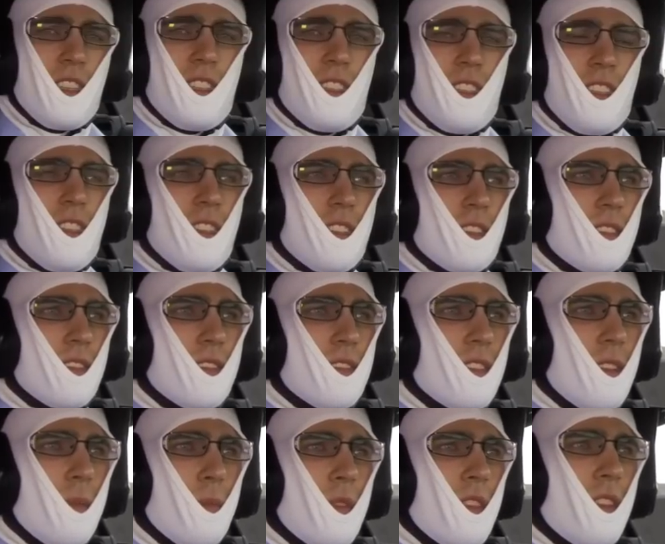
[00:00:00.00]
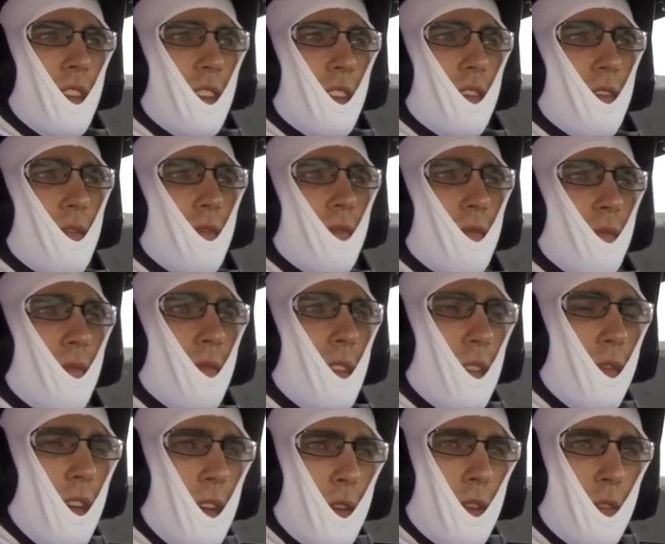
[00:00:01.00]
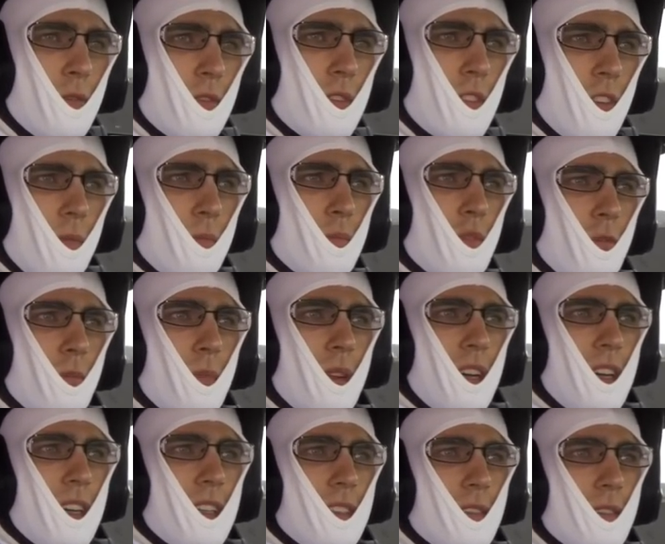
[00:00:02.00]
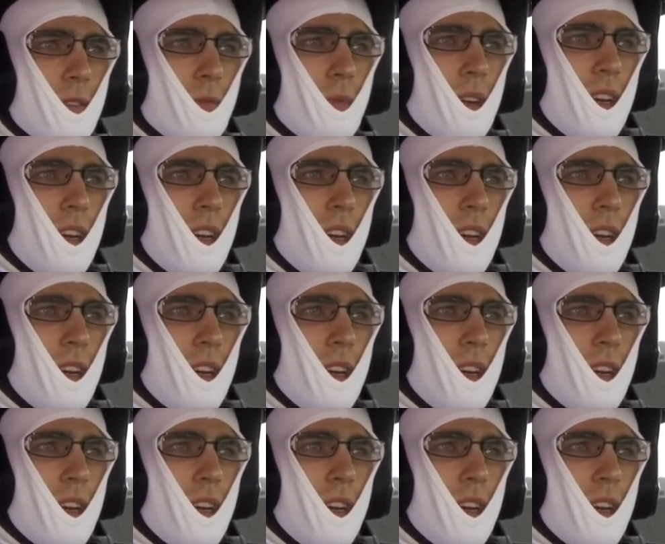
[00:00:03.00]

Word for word: the TT is something, a very good compromise